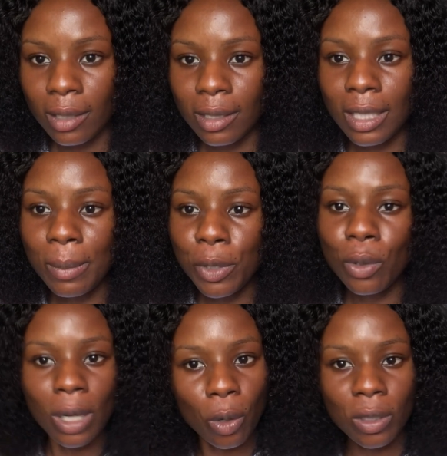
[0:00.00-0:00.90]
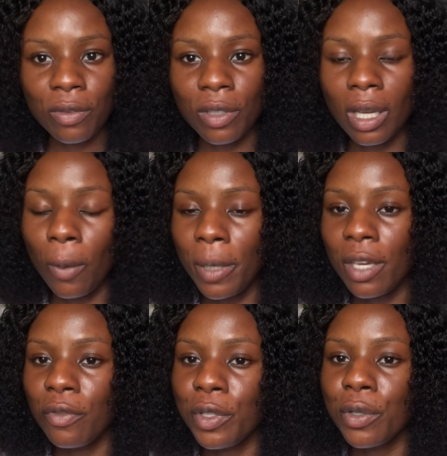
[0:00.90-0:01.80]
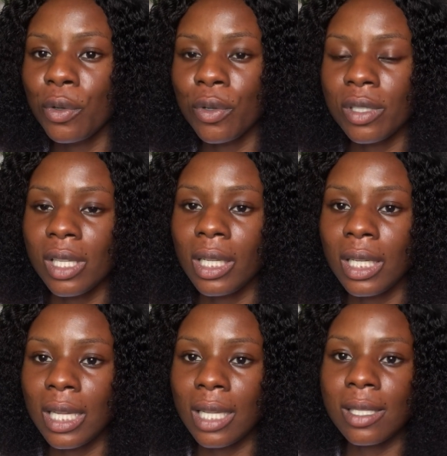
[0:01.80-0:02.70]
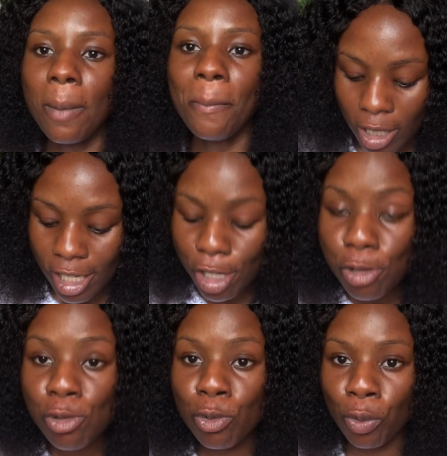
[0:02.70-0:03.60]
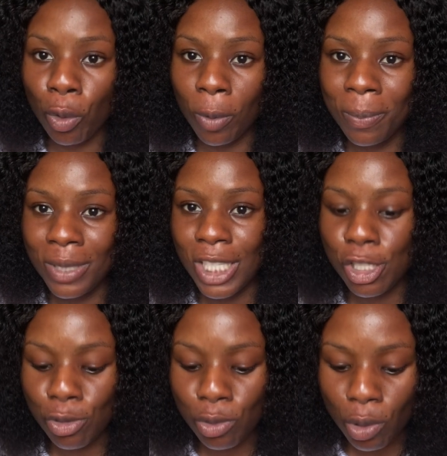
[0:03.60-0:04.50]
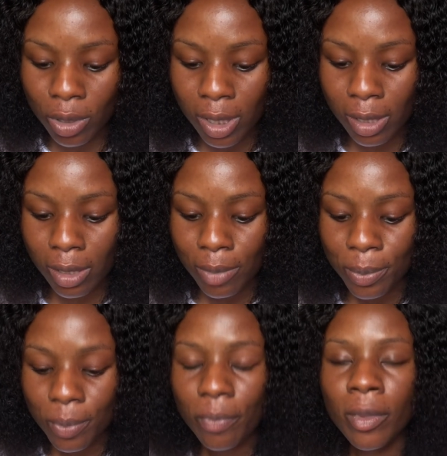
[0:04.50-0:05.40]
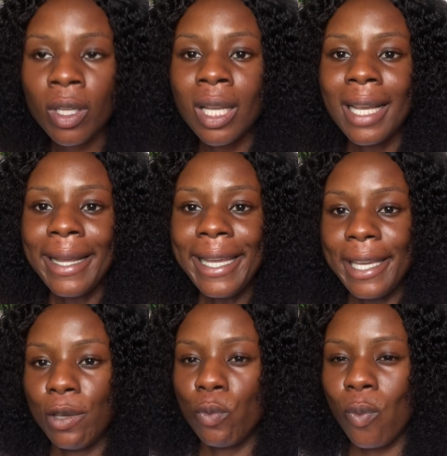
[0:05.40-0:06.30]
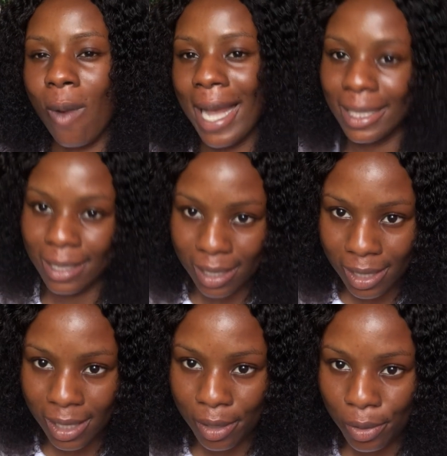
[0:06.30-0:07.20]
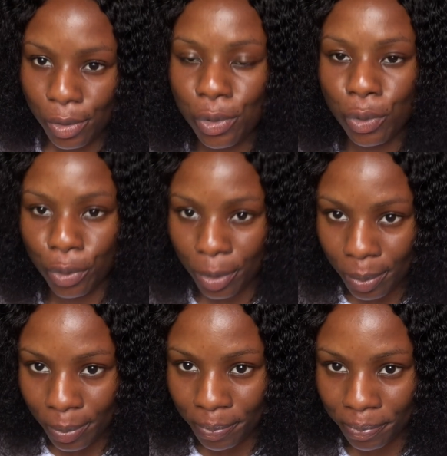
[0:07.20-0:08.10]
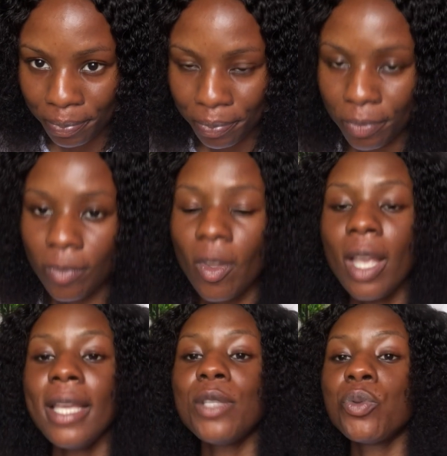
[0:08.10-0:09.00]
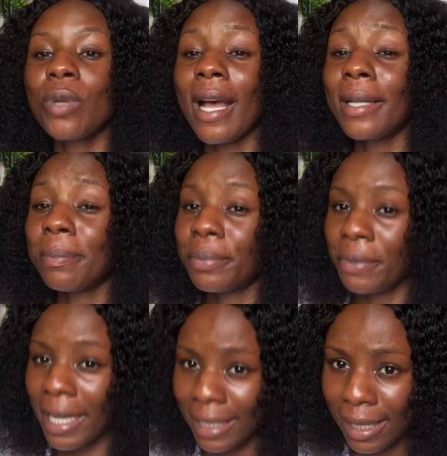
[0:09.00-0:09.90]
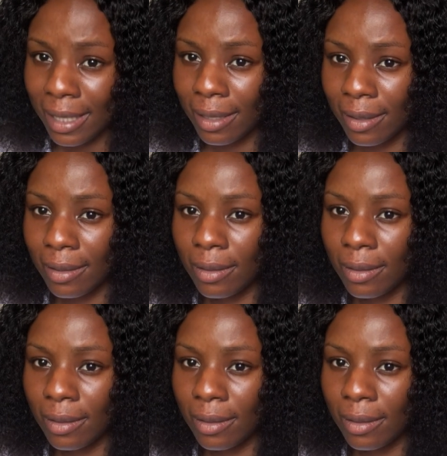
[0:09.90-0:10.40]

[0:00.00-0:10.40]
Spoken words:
let me know, and I'll make a video concerning that. This scrub is not a whitening scrub. It can brighten,